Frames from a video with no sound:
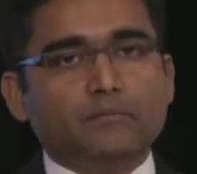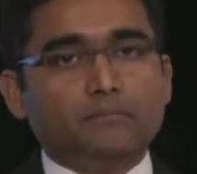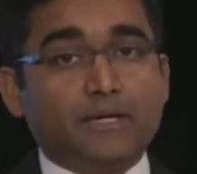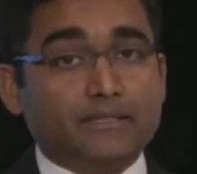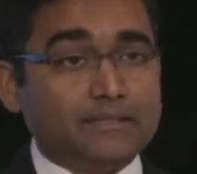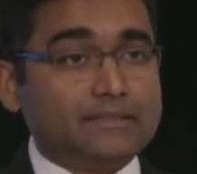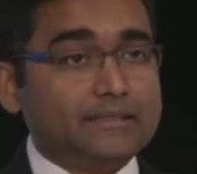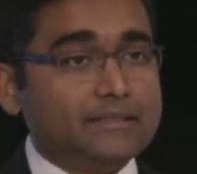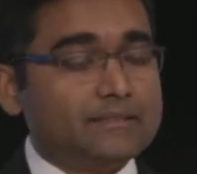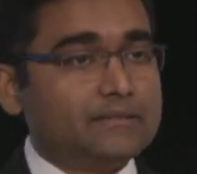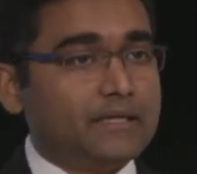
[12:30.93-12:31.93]
But it
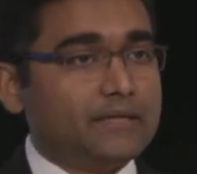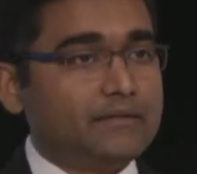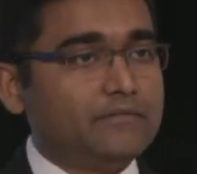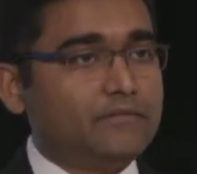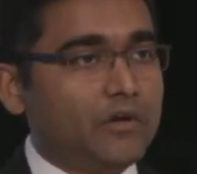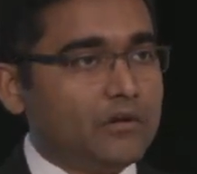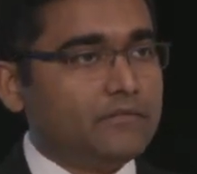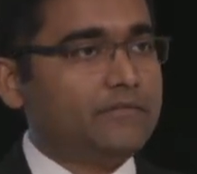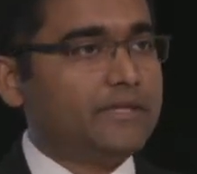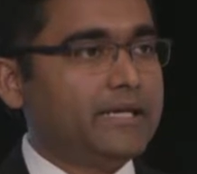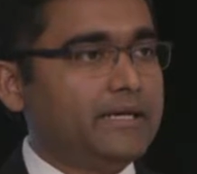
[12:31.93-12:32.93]
is an
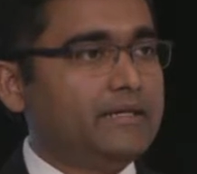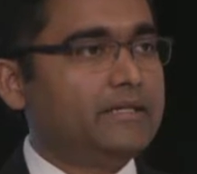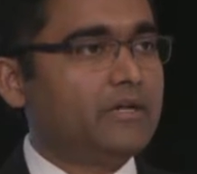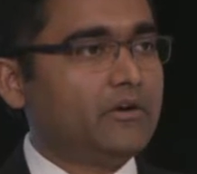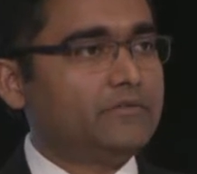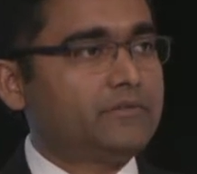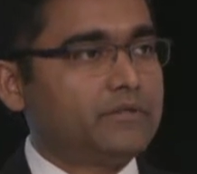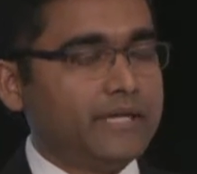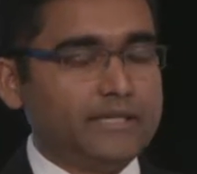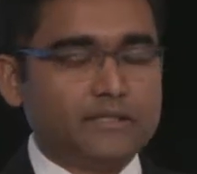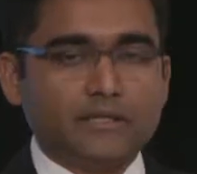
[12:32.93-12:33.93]
evolving area of
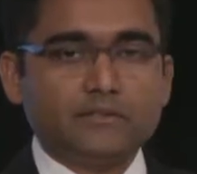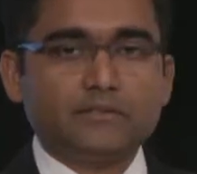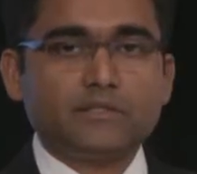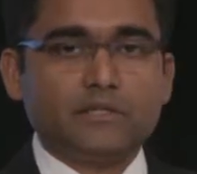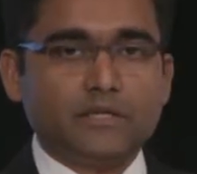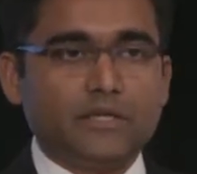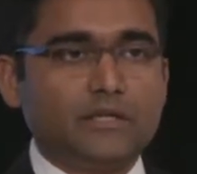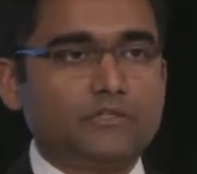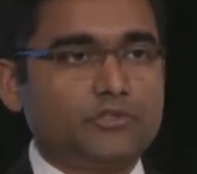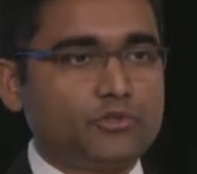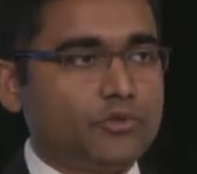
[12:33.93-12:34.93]
great concern, and
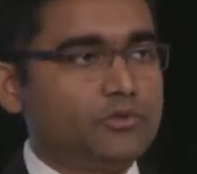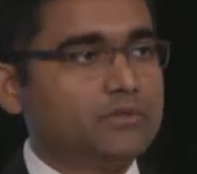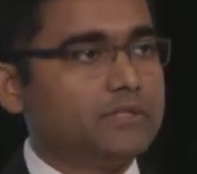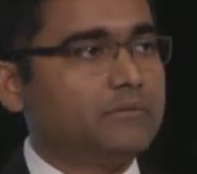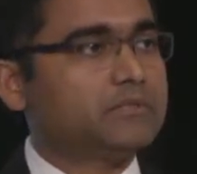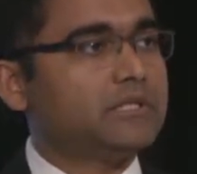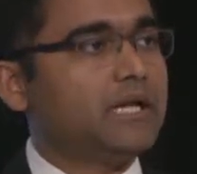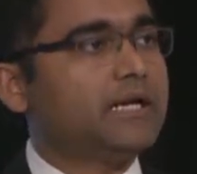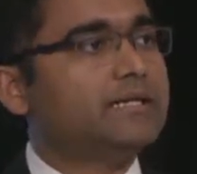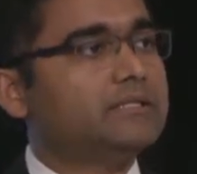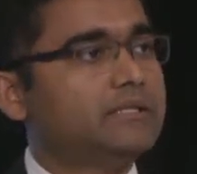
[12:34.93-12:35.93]
I'll show you some
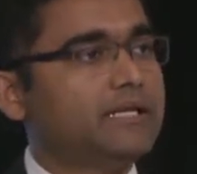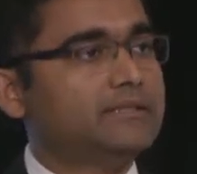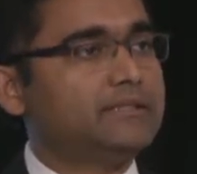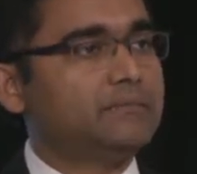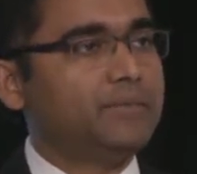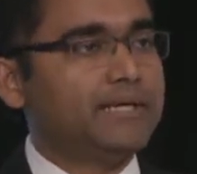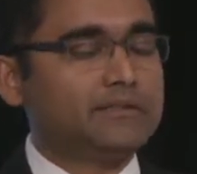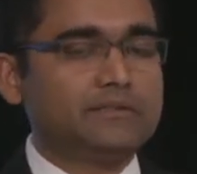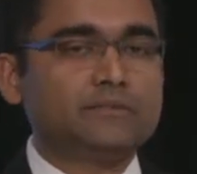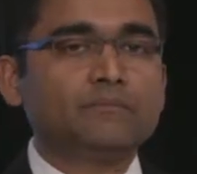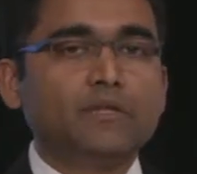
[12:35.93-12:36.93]
slides that
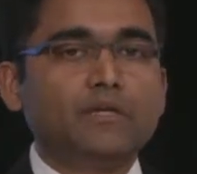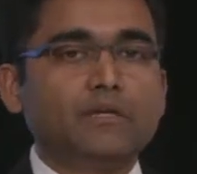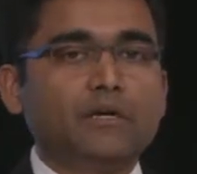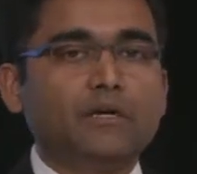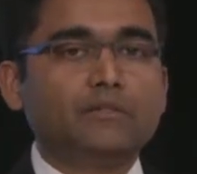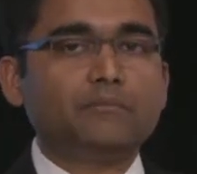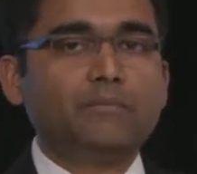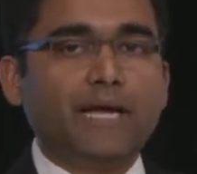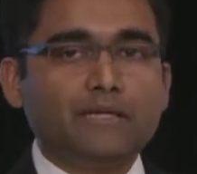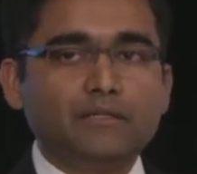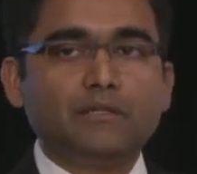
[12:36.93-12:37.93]
depicts the
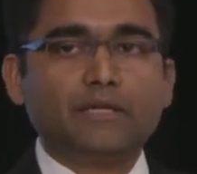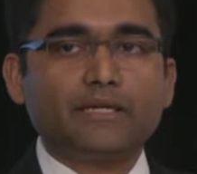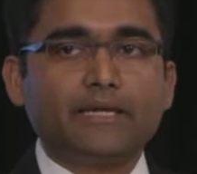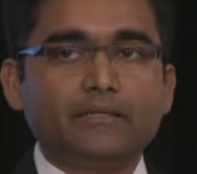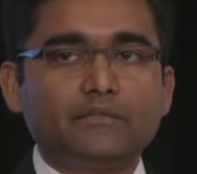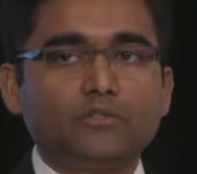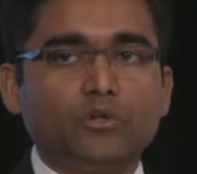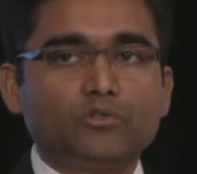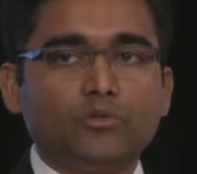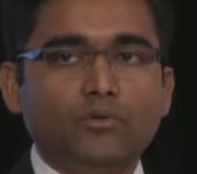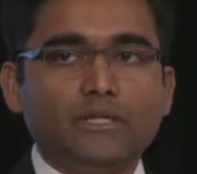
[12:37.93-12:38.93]
battle against
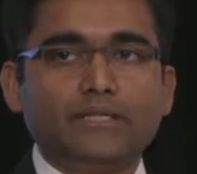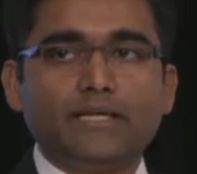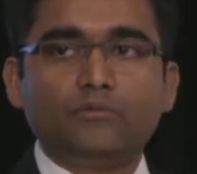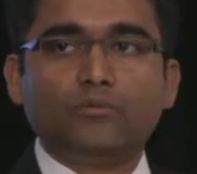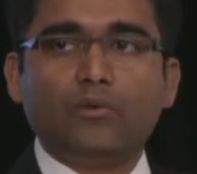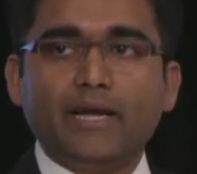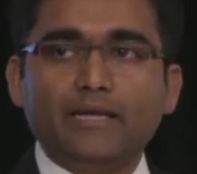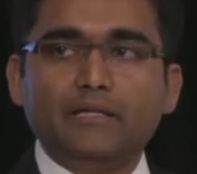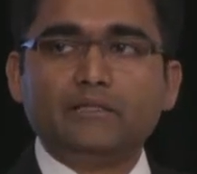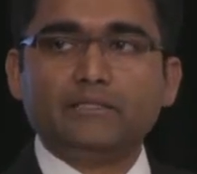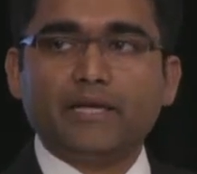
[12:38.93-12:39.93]
not only that
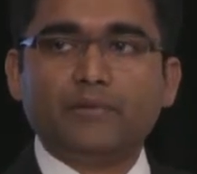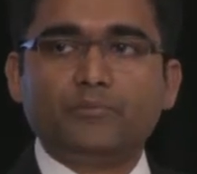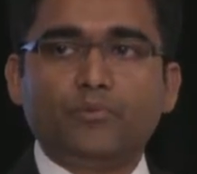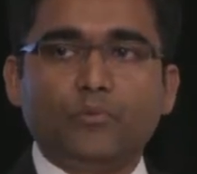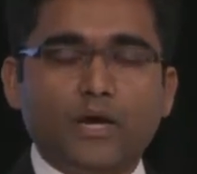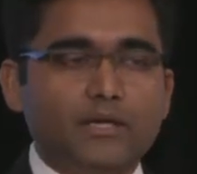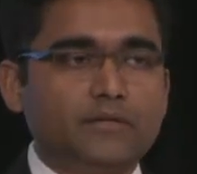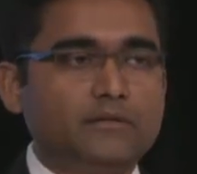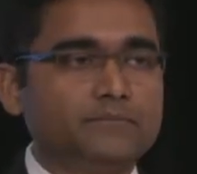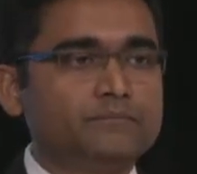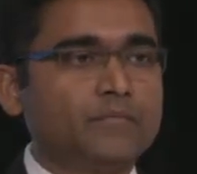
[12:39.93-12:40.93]
wild type
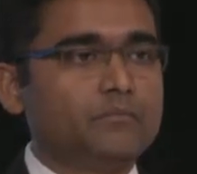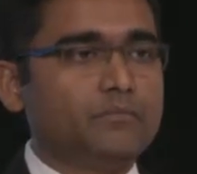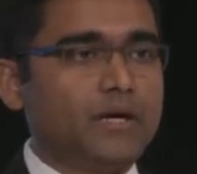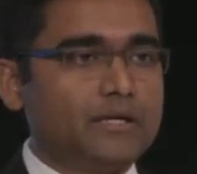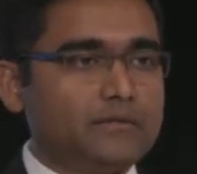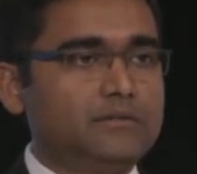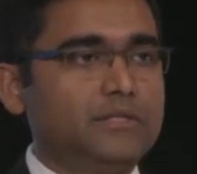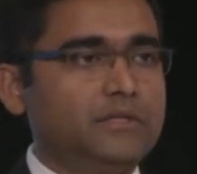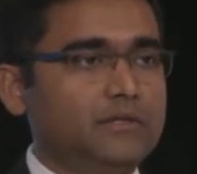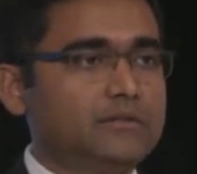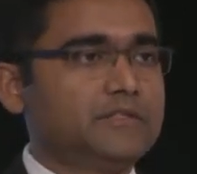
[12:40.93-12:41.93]
1, but
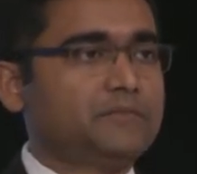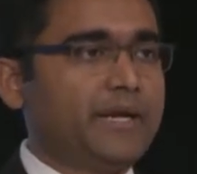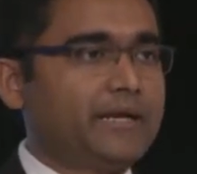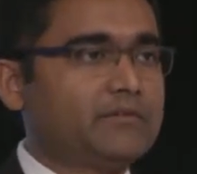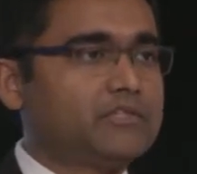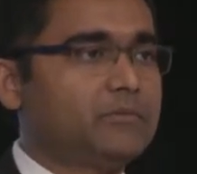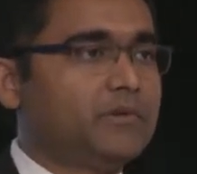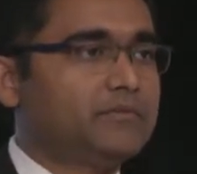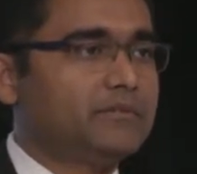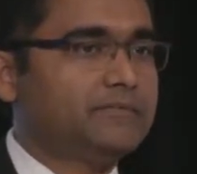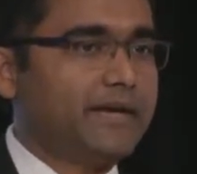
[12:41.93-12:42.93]
the spectrum
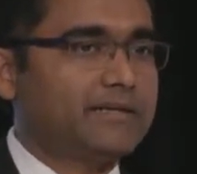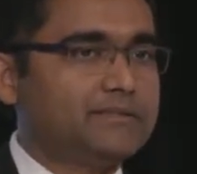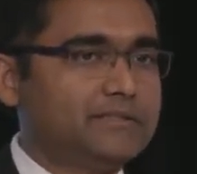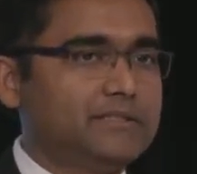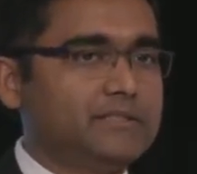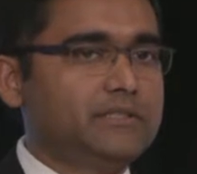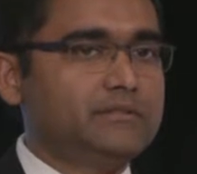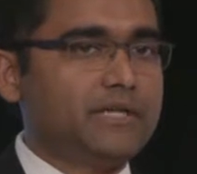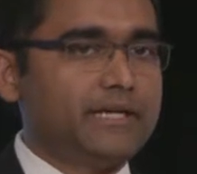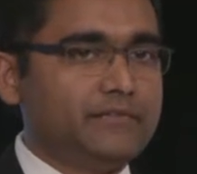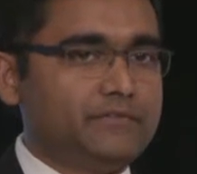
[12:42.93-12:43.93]
of the
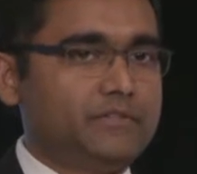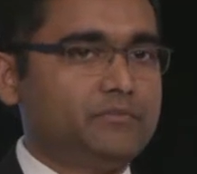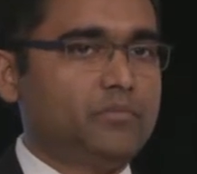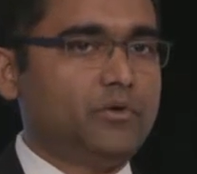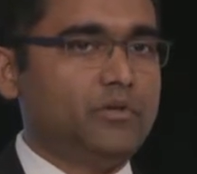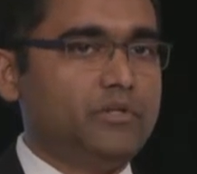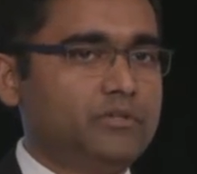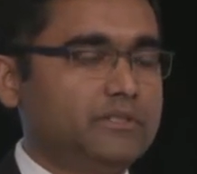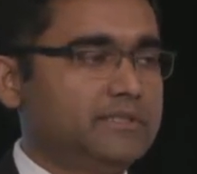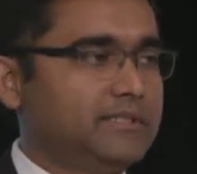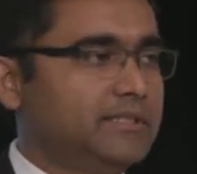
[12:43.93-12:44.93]
vaccine-derived polio
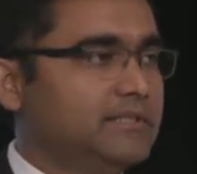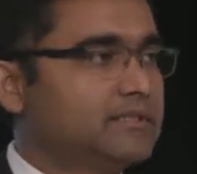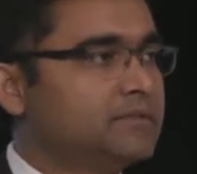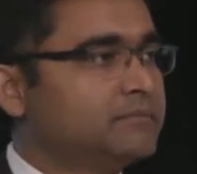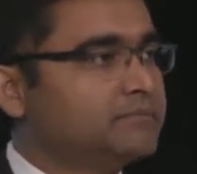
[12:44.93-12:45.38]
disease.